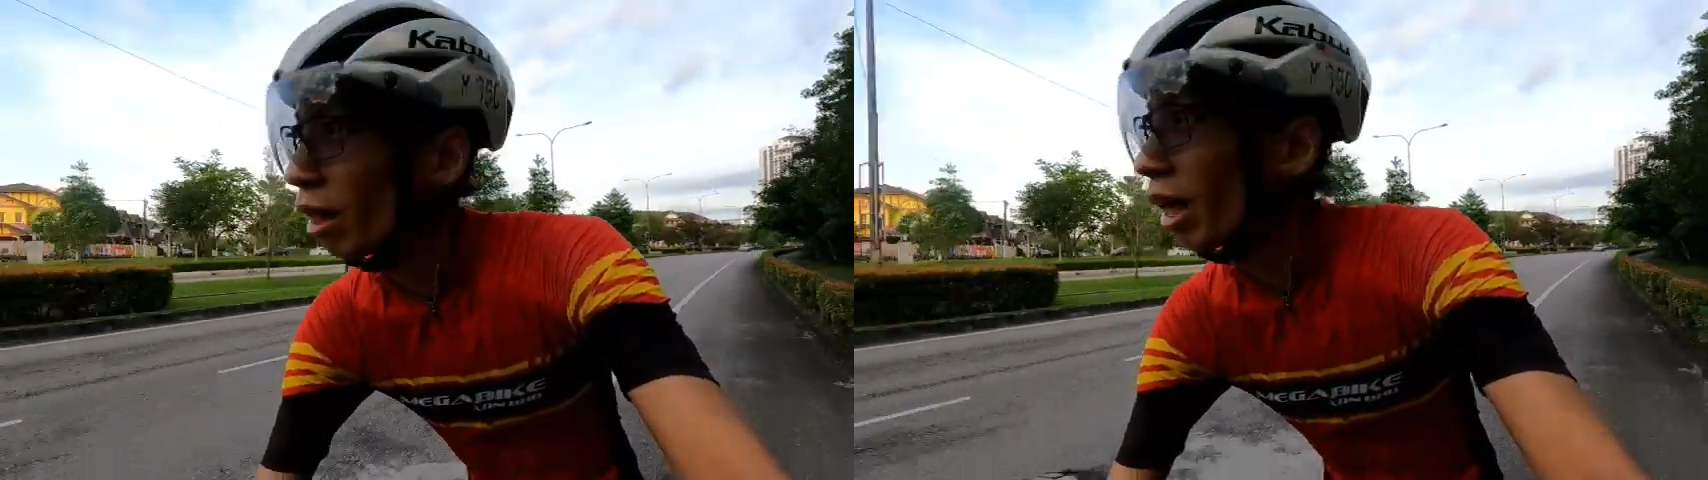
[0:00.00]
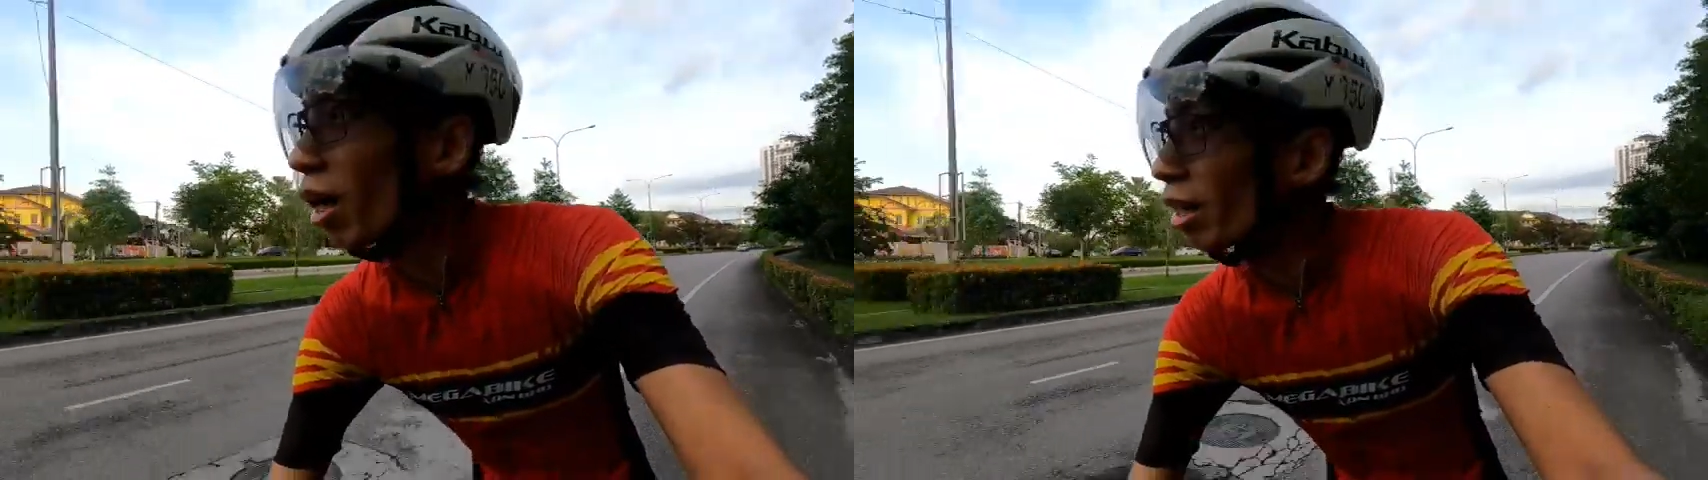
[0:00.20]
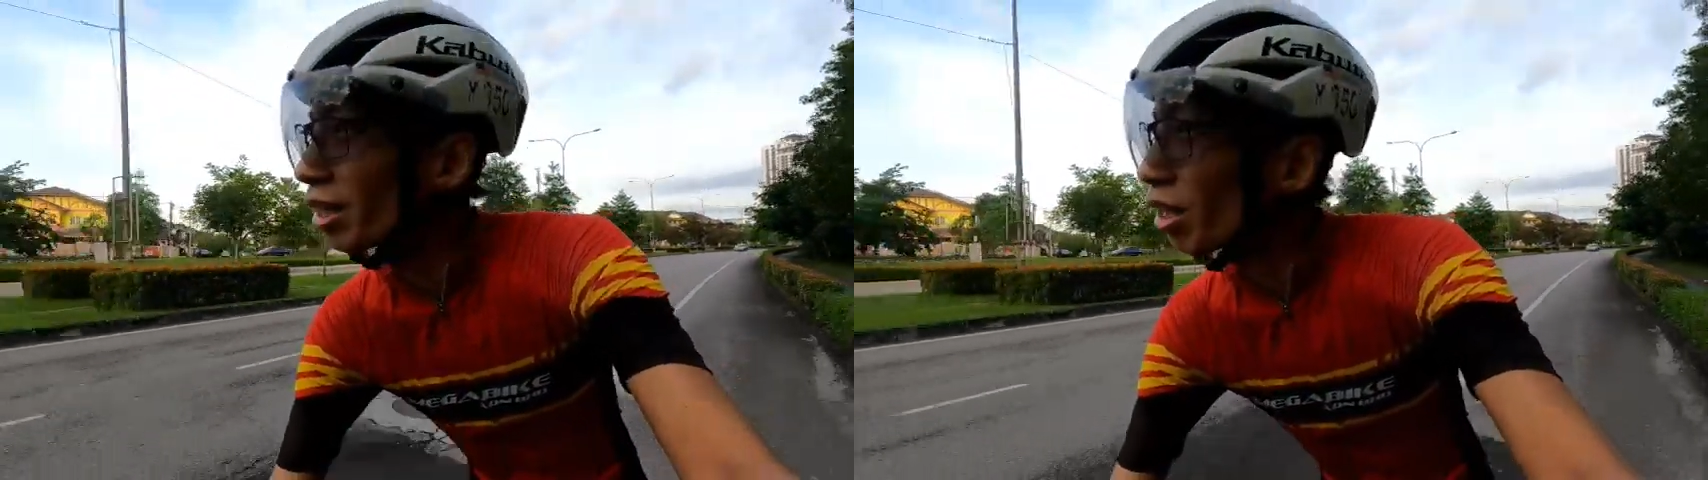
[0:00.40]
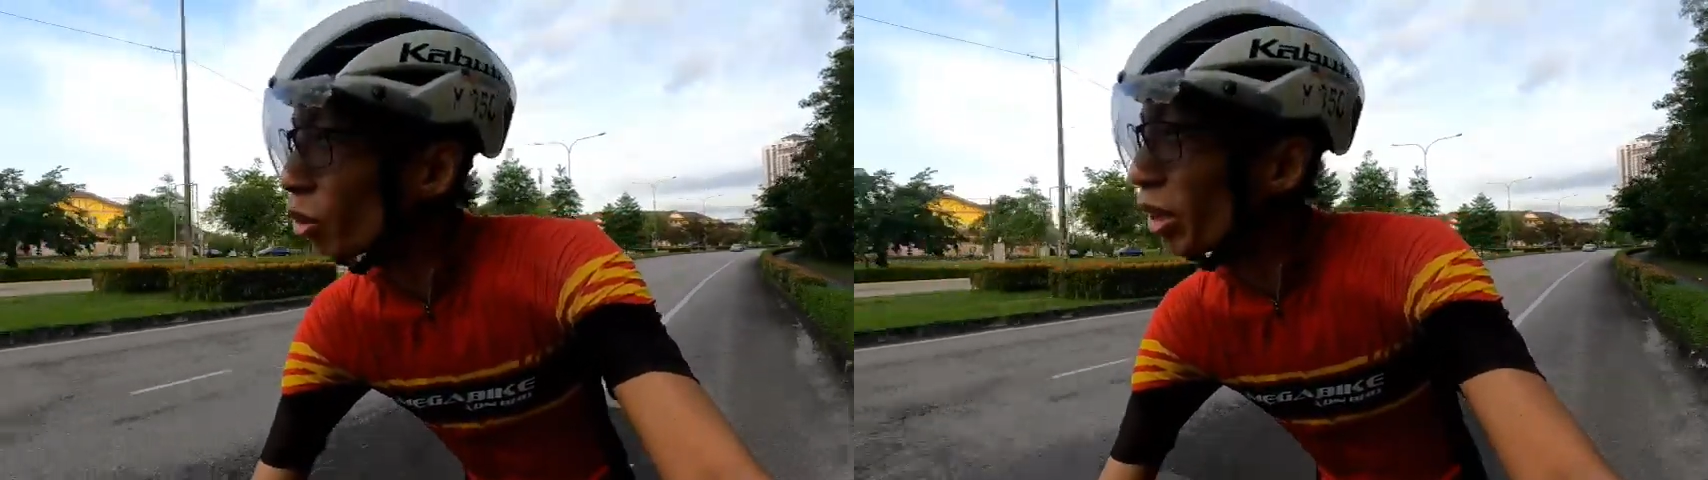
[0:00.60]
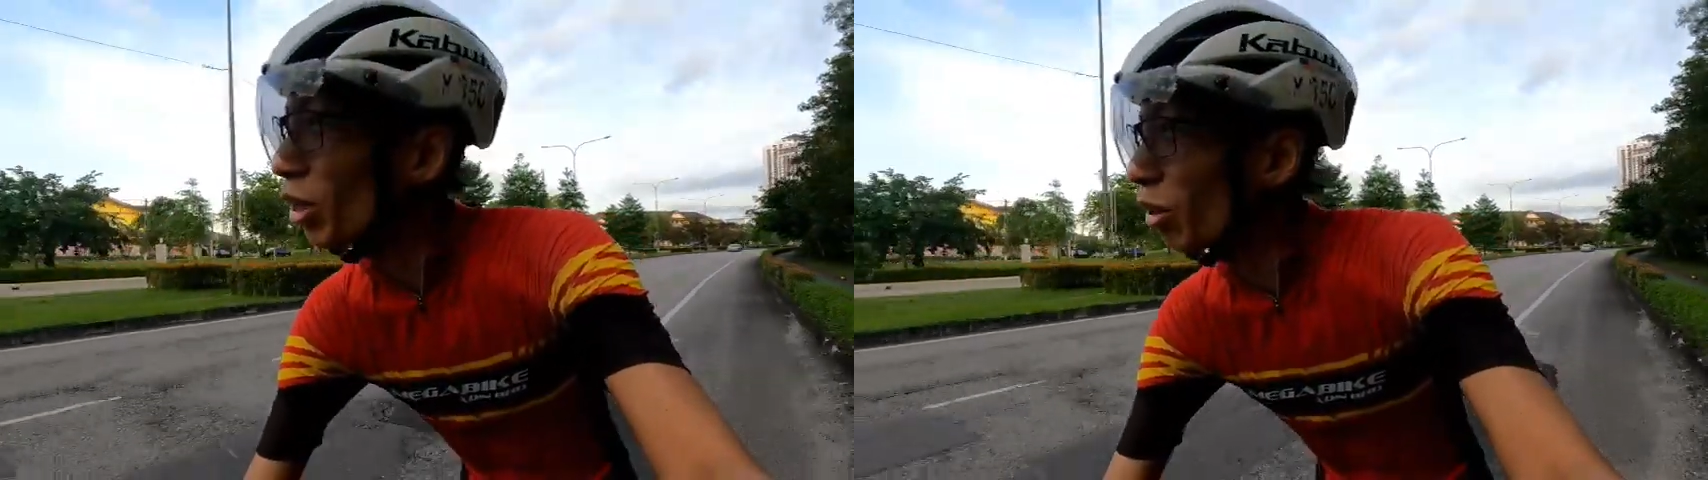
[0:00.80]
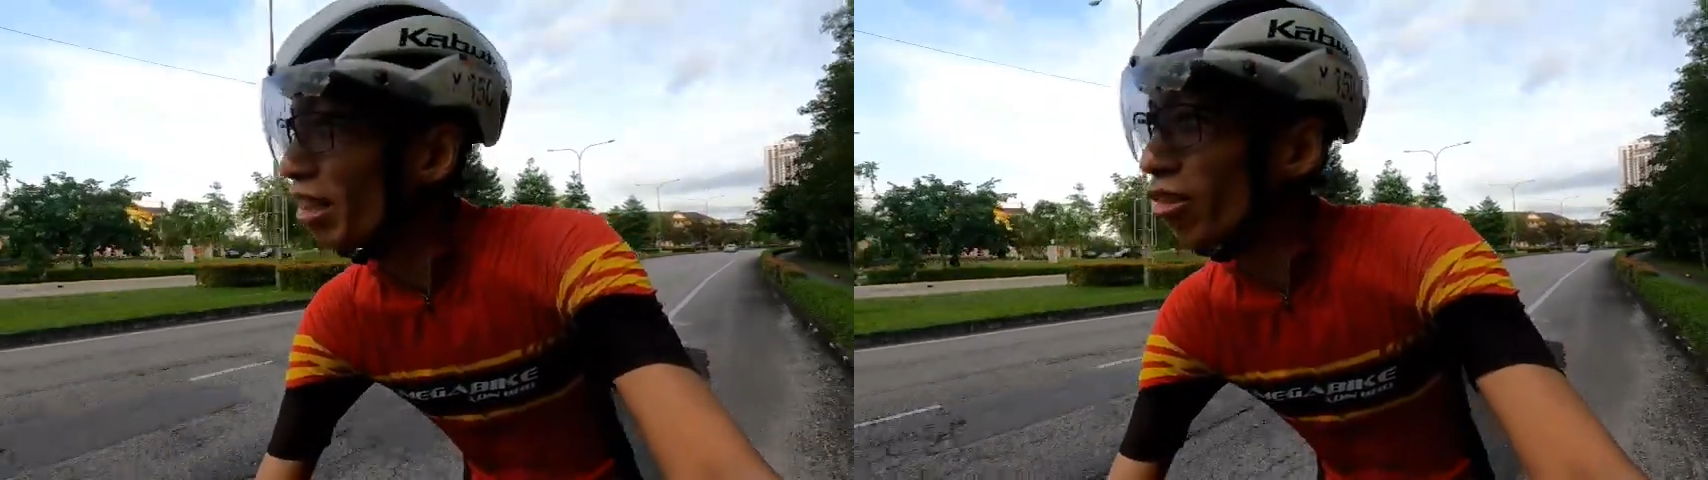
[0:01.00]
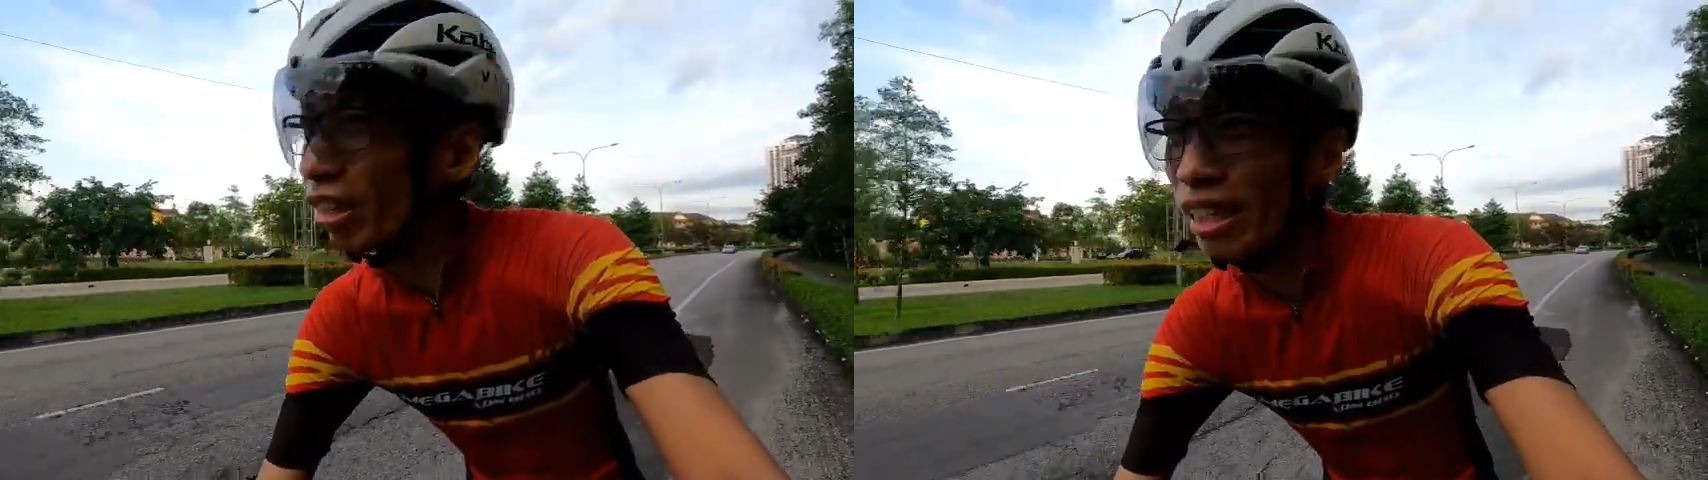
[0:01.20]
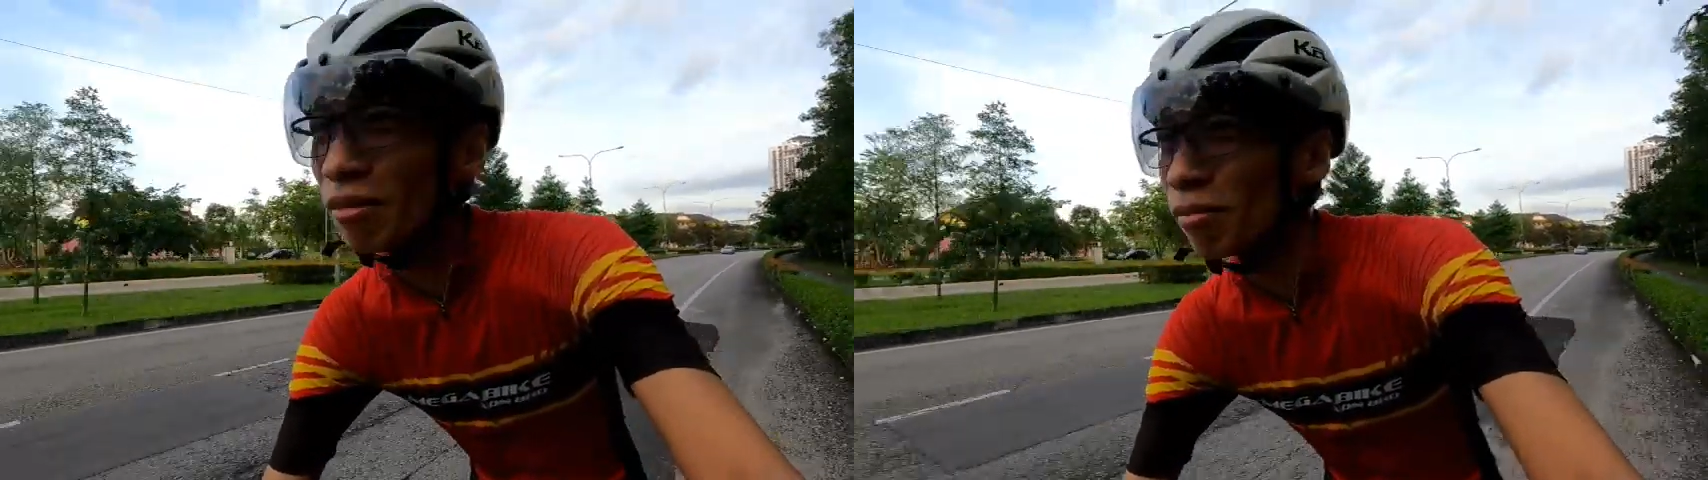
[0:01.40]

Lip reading: Hang on, it's not 2023.